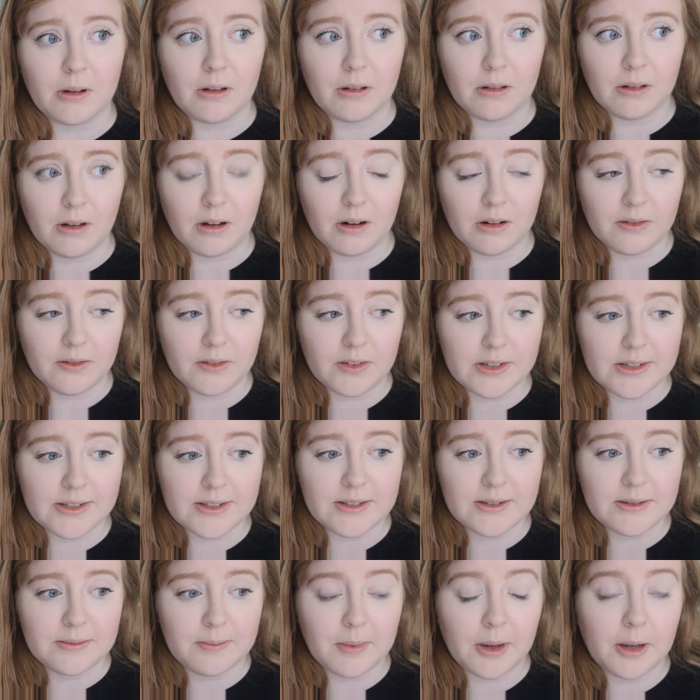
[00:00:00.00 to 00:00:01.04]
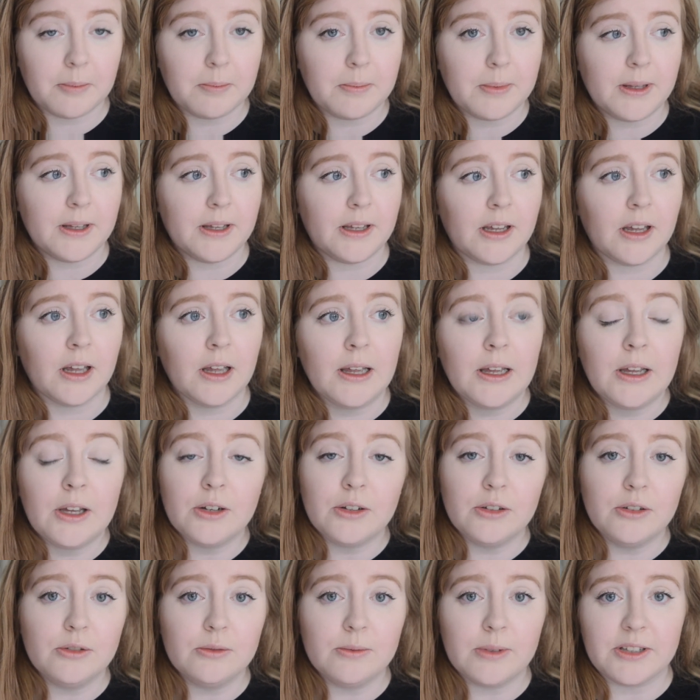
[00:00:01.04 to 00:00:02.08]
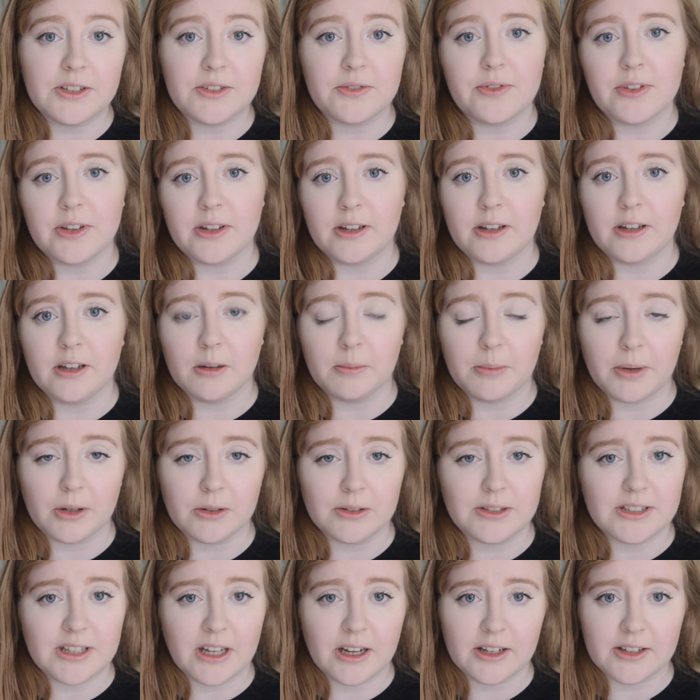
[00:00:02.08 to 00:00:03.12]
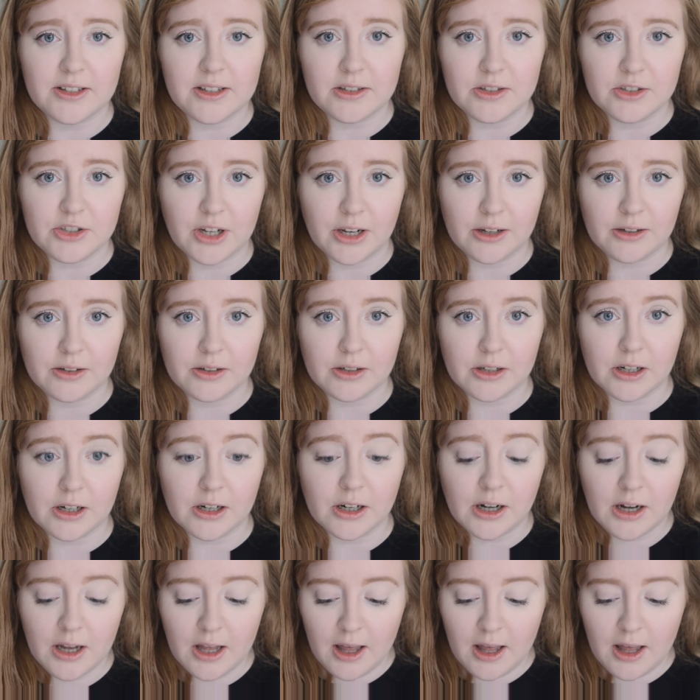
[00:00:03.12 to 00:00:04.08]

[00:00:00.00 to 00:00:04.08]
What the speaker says: A lot of this might be new ways of thinking about sex and gender.